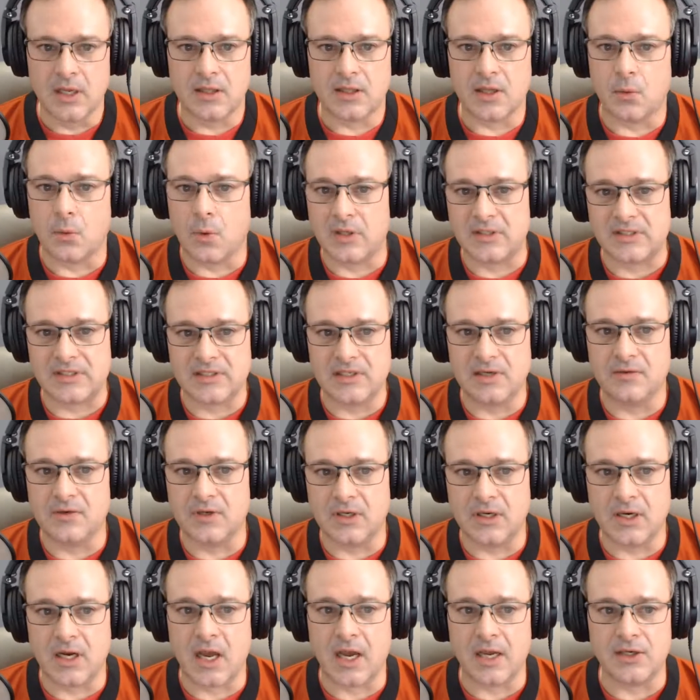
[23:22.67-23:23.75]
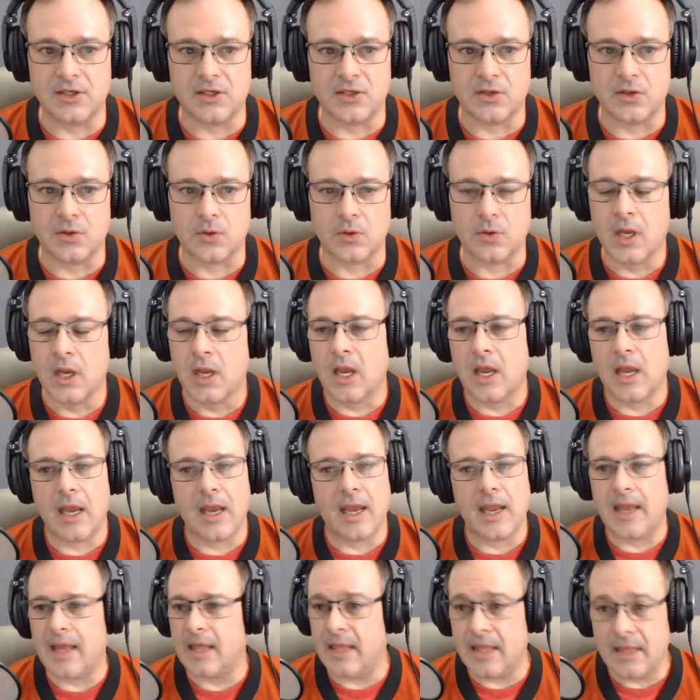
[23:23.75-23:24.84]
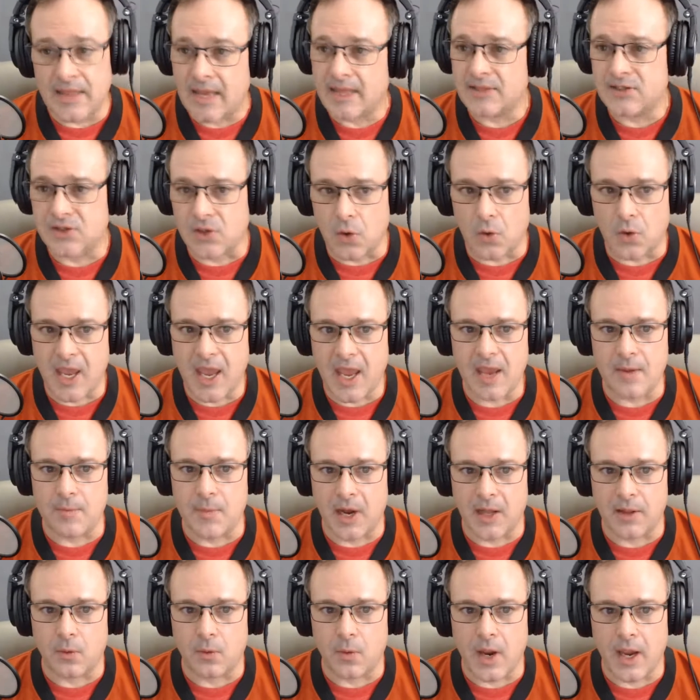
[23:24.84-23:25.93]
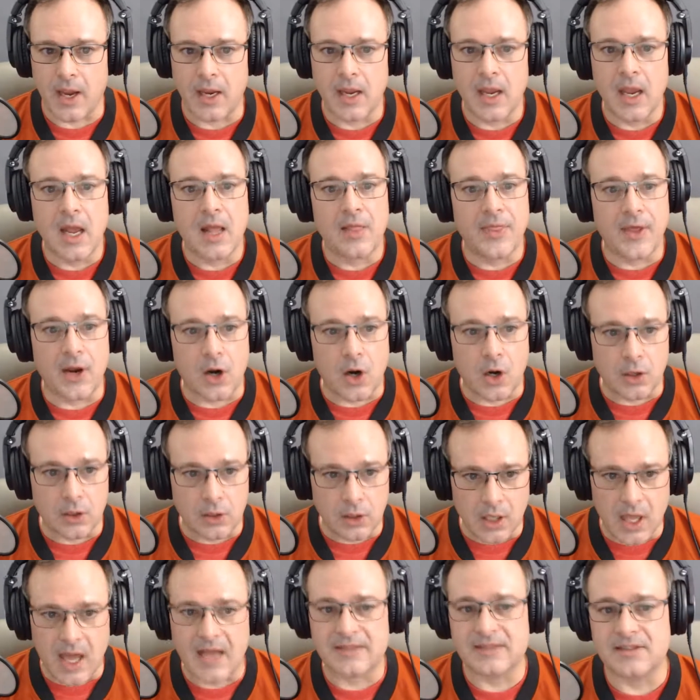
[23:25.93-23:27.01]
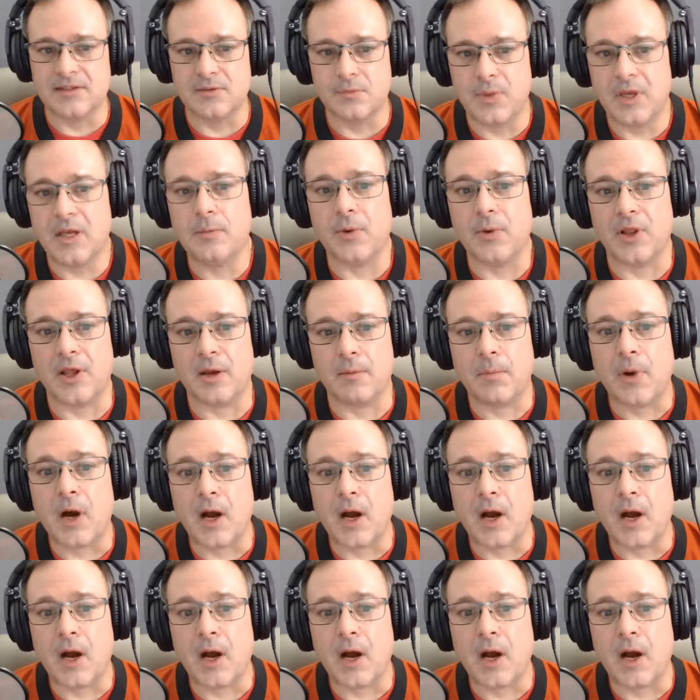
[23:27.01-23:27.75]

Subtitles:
than what Steven and I do. And that's okay, by the way. There are lots of people that